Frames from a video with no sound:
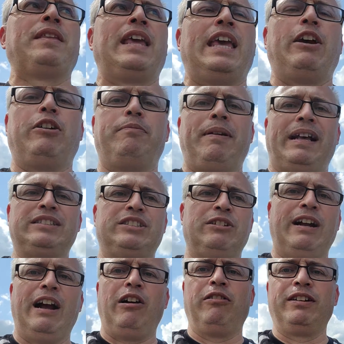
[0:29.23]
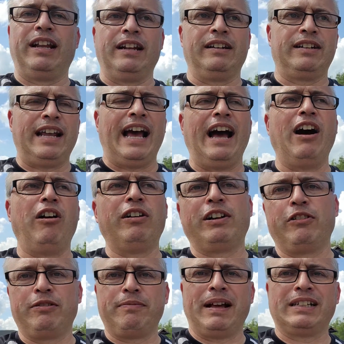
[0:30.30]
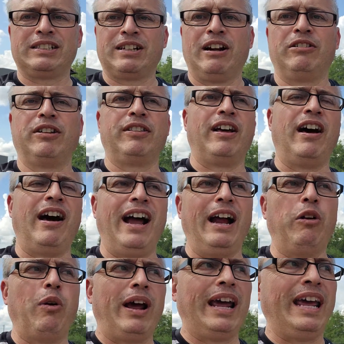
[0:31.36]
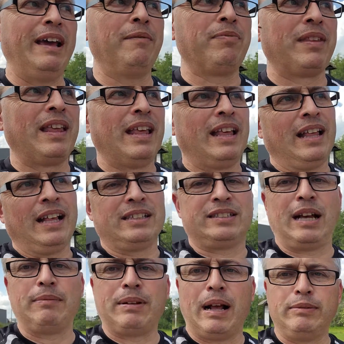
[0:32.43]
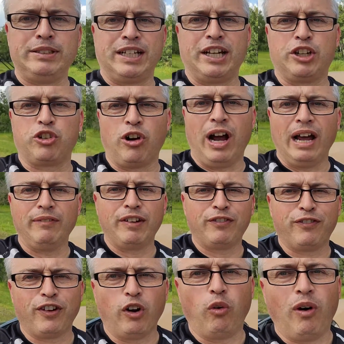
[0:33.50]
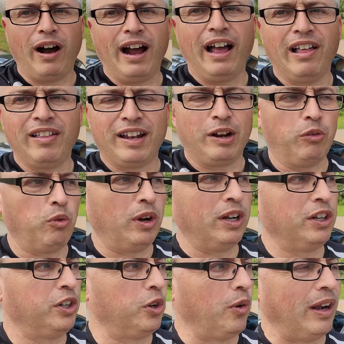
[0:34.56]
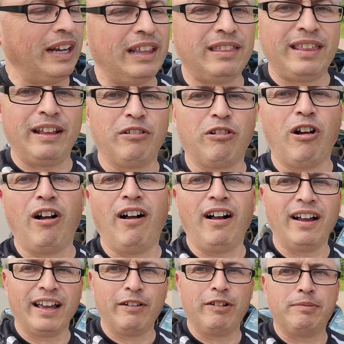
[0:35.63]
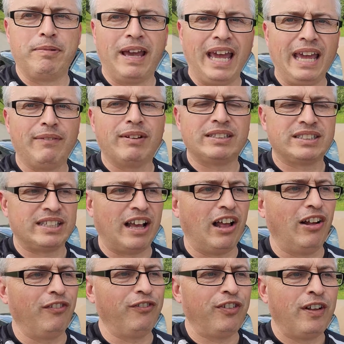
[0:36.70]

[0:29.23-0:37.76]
would mess around in town. It would mess around on the highway. Sometimes you could drive it for a while and it wouldn't do anything wrong. It would behave itself.